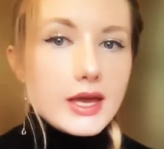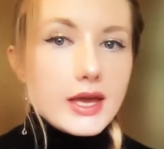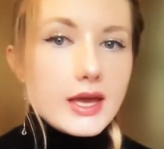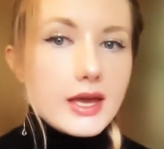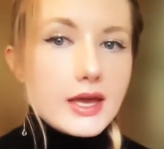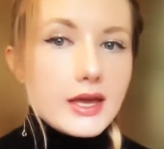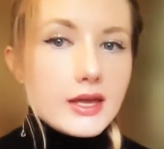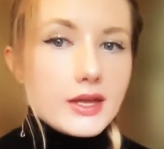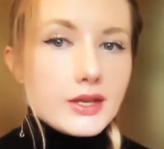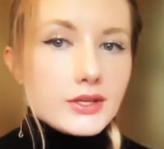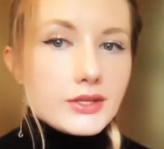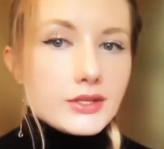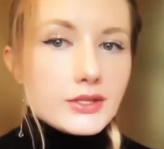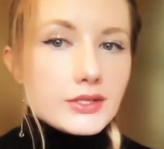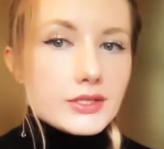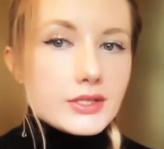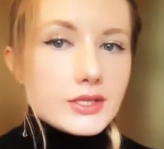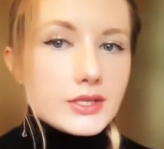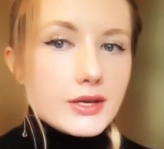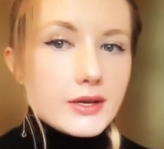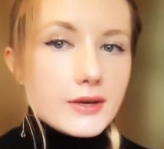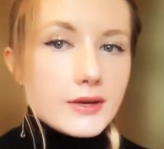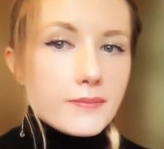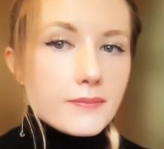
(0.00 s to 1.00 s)
And
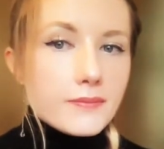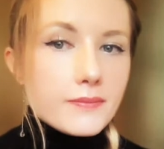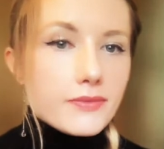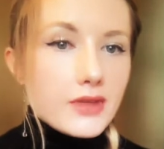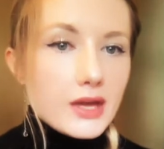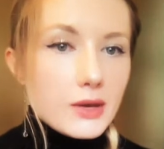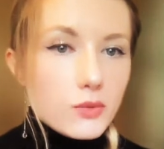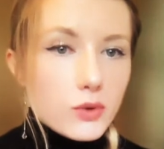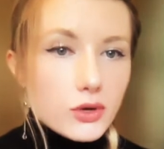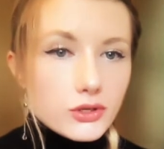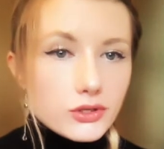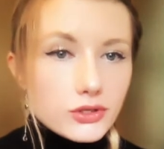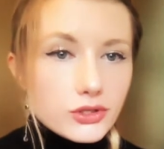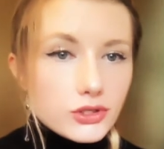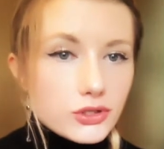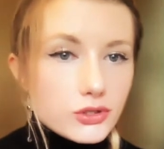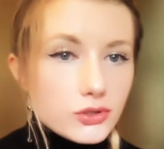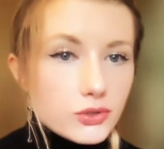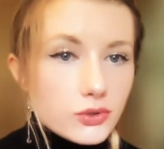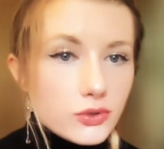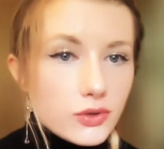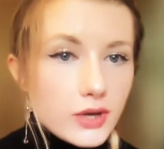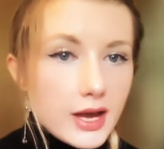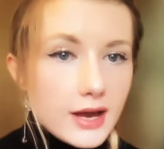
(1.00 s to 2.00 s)
they want
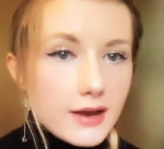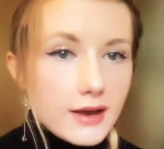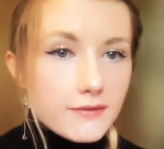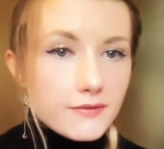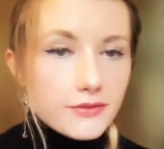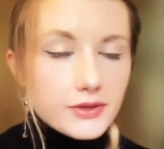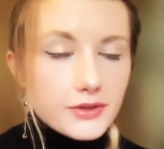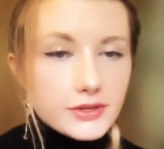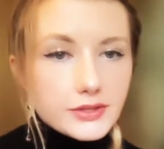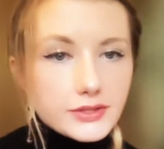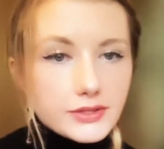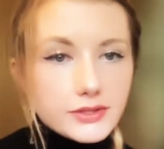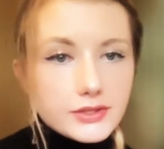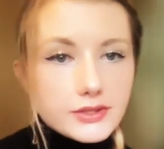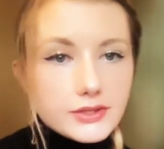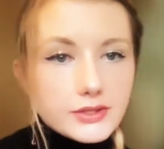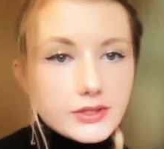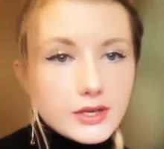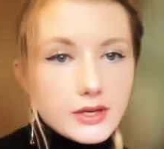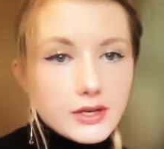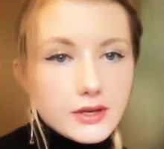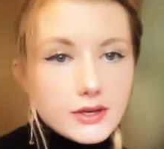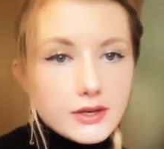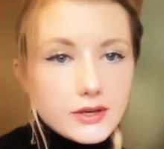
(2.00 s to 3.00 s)
to have this
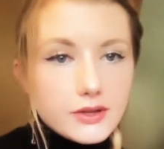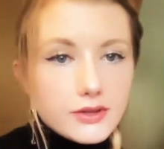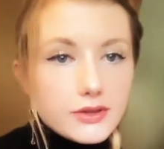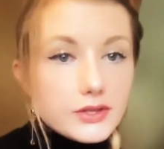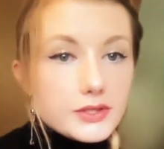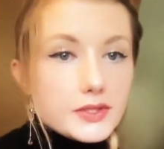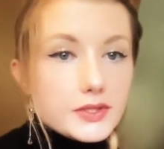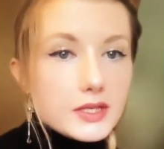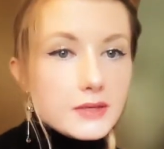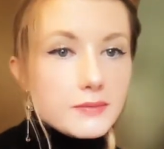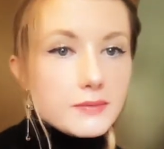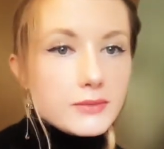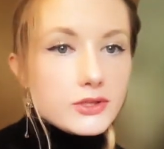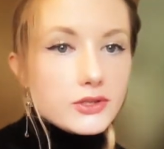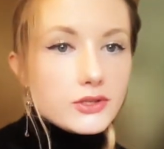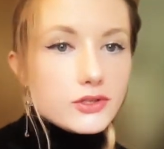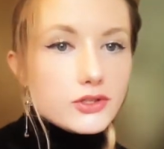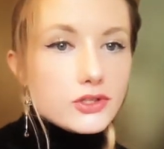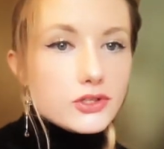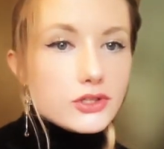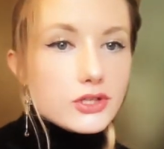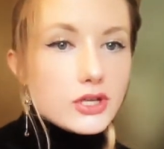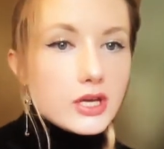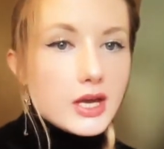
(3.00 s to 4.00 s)

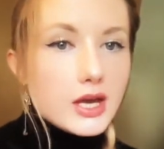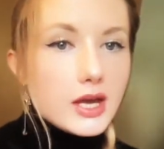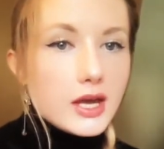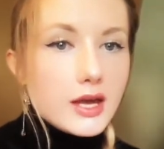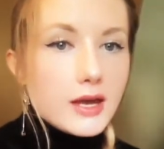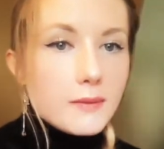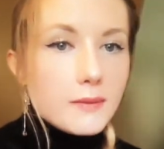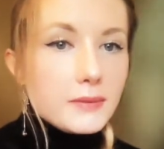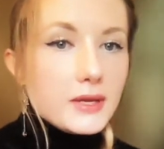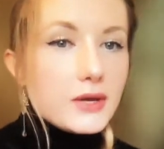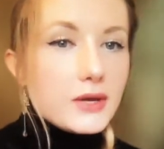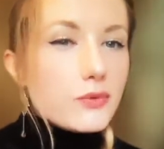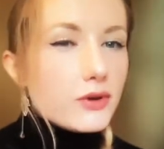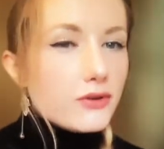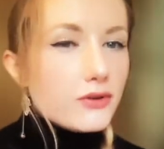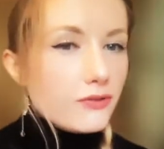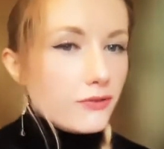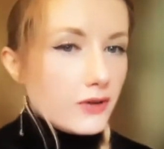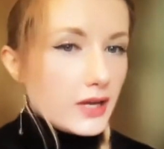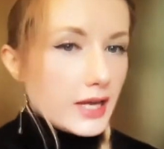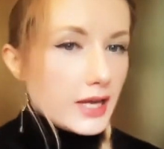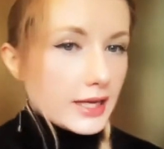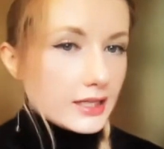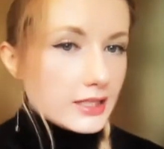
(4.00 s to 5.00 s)
image be
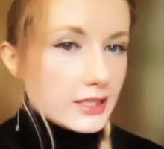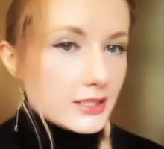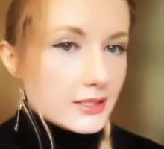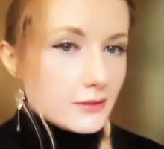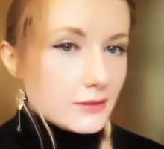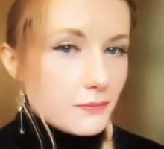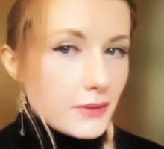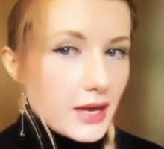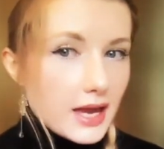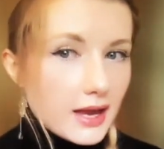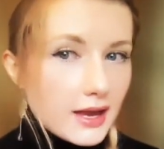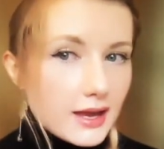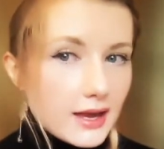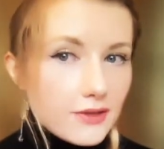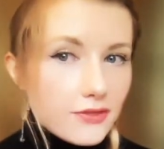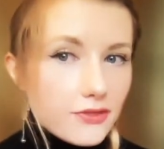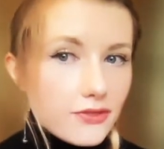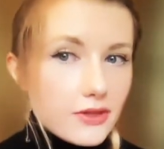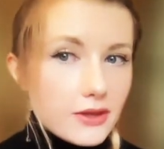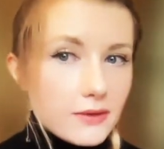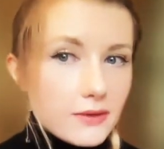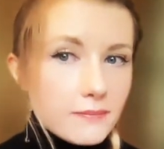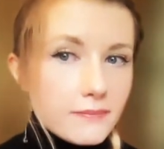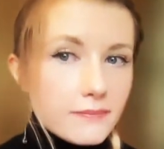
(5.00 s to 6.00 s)
reflected back at
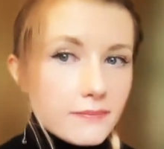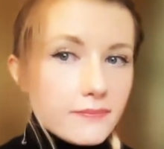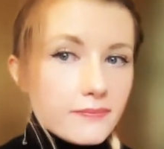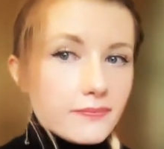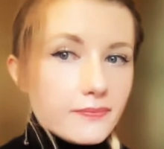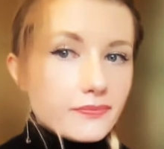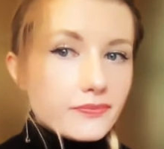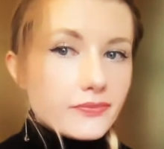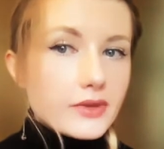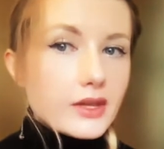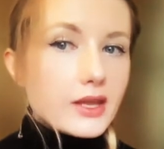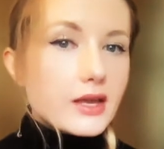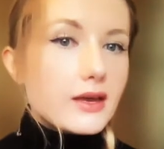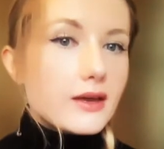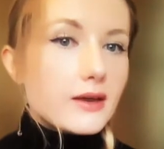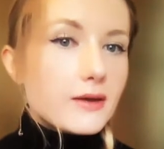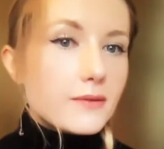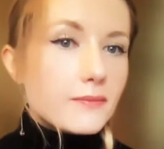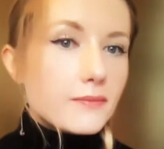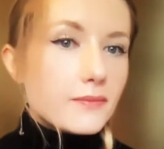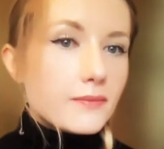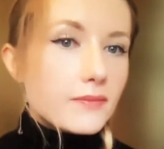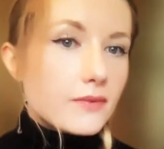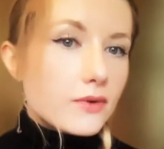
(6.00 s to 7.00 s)
them
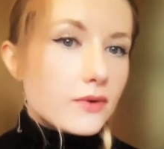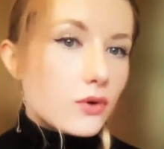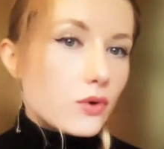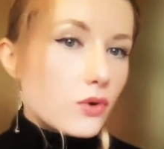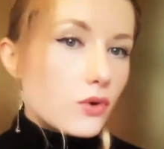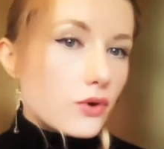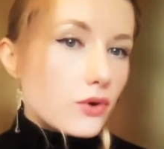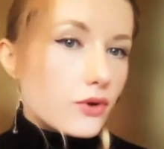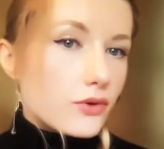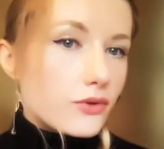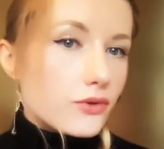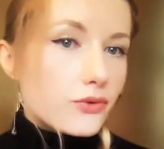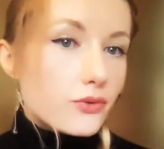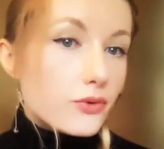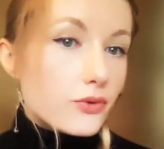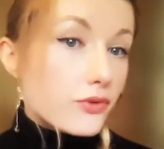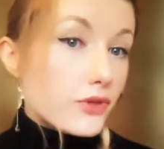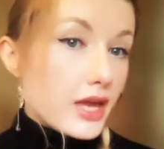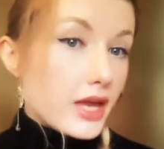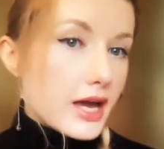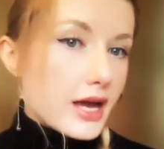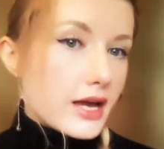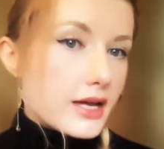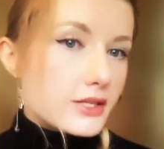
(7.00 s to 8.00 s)
or through
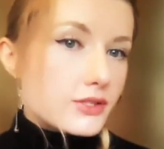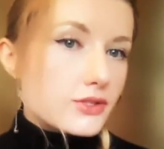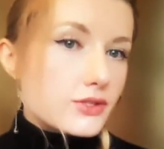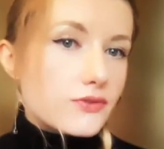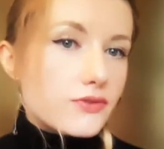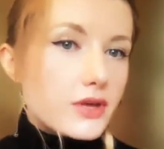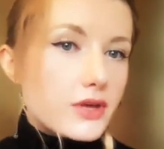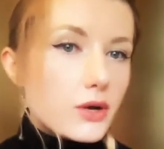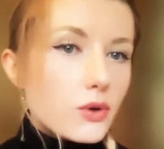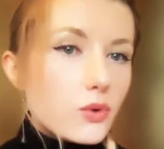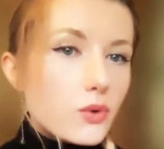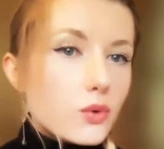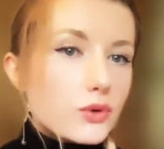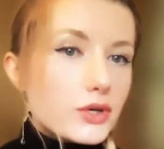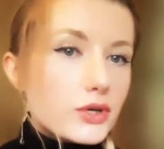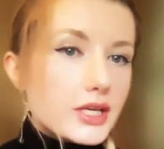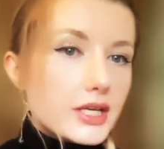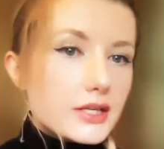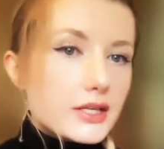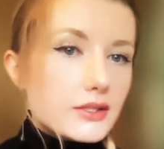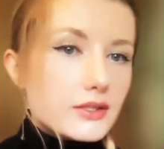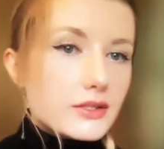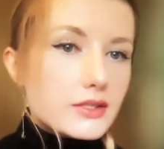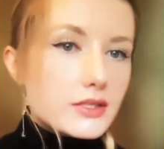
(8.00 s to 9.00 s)
the eyes of their
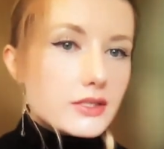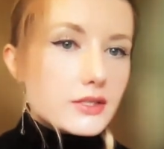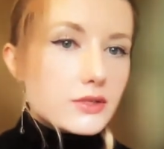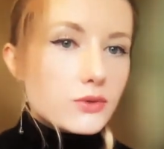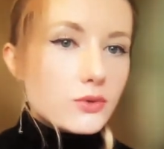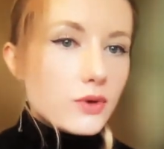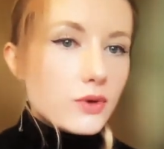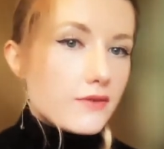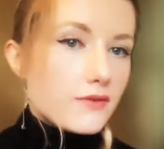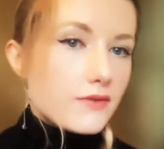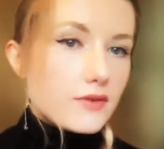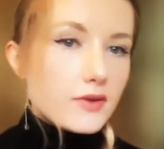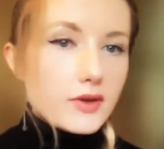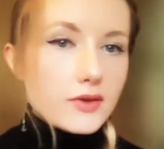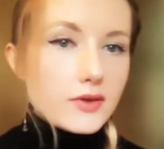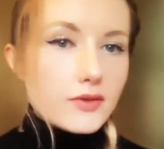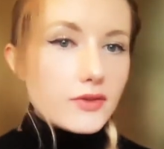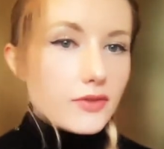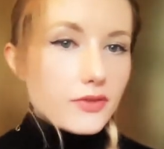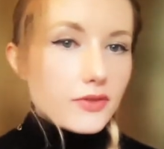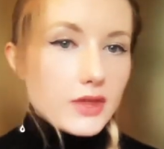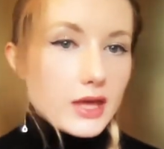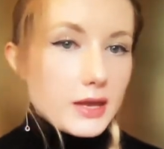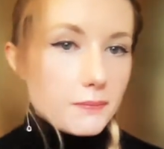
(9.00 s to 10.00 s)
audience, whoever
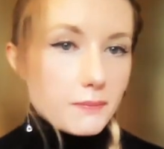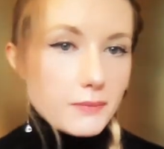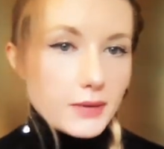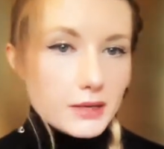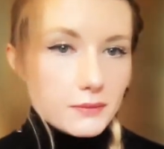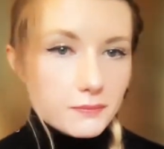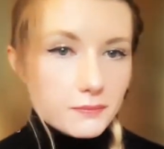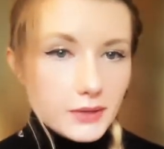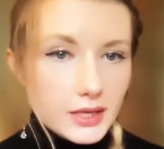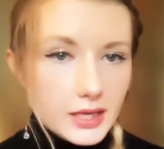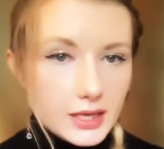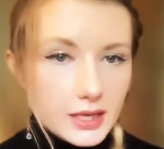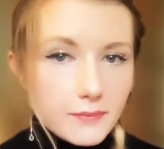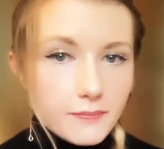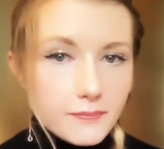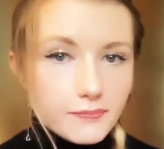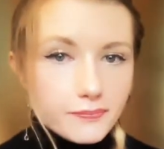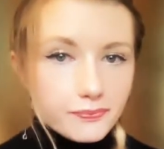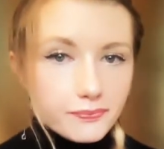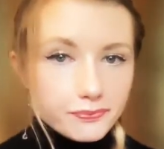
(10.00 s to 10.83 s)
that might be.